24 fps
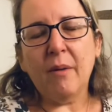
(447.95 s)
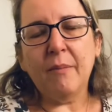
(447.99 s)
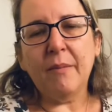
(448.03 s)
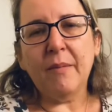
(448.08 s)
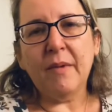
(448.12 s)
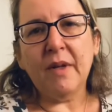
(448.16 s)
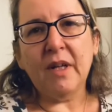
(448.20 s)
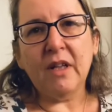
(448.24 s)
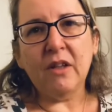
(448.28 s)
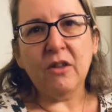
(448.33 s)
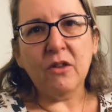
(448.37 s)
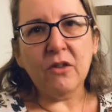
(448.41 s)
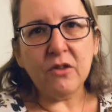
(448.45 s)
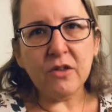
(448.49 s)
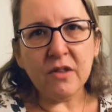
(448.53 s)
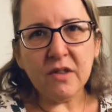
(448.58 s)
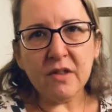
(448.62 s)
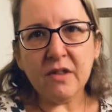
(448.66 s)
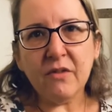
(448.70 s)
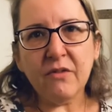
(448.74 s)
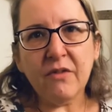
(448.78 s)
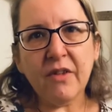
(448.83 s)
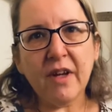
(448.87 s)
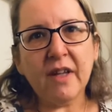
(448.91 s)
It loses
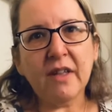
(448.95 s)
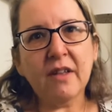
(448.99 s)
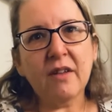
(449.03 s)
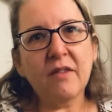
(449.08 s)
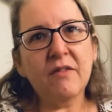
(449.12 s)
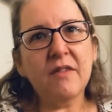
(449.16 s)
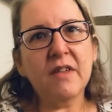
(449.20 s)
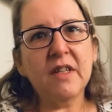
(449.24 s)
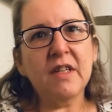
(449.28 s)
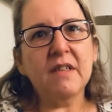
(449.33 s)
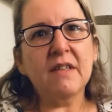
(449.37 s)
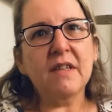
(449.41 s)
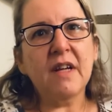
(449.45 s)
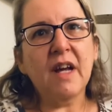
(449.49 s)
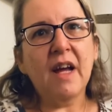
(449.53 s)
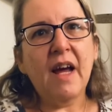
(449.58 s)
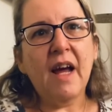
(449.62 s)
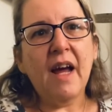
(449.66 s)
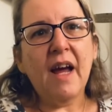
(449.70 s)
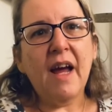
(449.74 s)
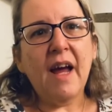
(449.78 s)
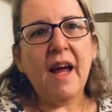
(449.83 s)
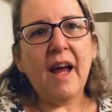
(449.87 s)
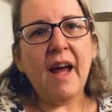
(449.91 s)
effectiveness,
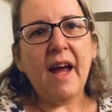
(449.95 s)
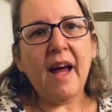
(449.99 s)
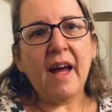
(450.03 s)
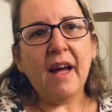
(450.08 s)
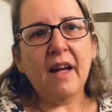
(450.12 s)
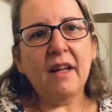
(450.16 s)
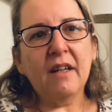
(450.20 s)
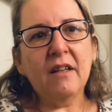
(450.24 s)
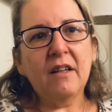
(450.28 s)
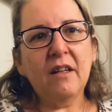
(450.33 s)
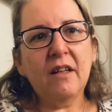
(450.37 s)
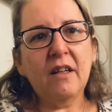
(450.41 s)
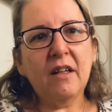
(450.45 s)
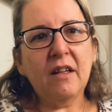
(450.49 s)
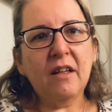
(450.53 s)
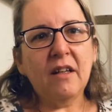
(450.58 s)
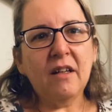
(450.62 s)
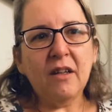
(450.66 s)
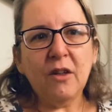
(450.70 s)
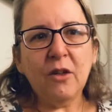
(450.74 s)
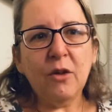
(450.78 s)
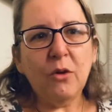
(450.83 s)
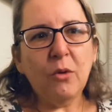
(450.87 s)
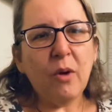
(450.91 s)
and
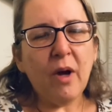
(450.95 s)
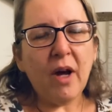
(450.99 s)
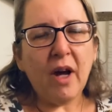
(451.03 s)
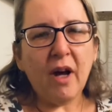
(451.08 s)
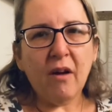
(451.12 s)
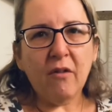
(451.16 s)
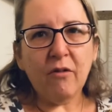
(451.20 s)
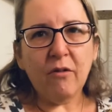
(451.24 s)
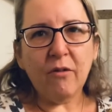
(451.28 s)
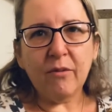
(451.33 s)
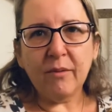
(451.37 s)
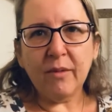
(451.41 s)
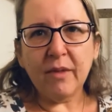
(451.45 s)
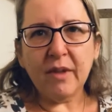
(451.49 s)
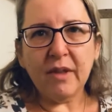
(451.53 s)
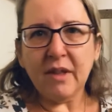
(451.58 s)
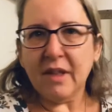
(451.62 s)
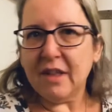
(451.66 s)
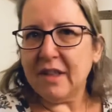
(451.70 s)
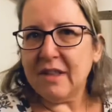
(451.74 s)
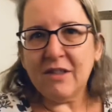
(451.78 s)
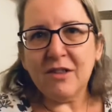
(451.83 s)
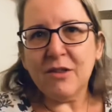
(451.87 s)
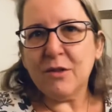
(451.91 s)

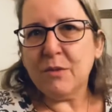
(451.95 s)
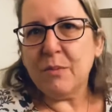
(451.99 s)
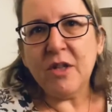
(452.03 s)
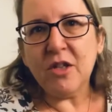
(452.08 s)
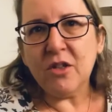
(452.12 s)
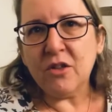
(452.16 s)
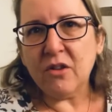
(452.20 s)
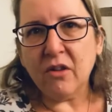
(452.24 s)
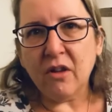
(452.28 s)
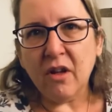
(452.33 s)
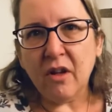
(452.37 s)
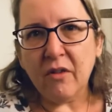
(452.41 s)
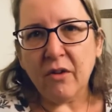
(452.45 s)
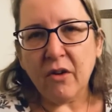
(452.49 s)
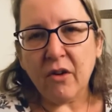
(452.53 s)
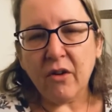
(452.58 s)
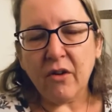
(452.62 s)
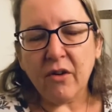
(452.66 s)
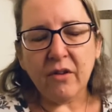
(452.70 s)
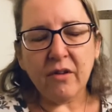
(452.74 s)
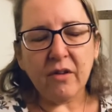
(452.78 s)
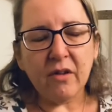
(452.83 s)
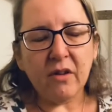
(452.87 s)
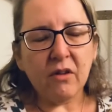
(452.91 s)
it just makes your life
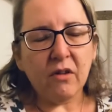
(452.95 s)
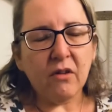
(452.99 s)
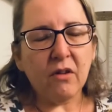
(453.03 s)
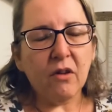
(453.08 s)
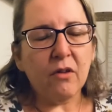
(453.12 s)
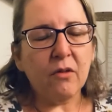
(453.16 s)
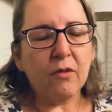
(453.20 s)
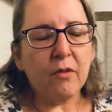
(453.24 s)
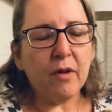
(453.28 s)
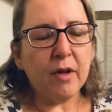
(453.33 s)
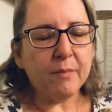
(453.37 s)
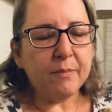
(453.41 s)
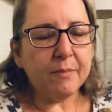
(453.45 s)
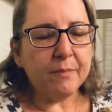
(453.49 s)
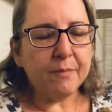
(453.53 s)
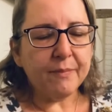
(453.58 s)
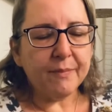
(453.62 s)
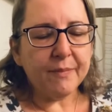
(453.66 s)
harder in the long run.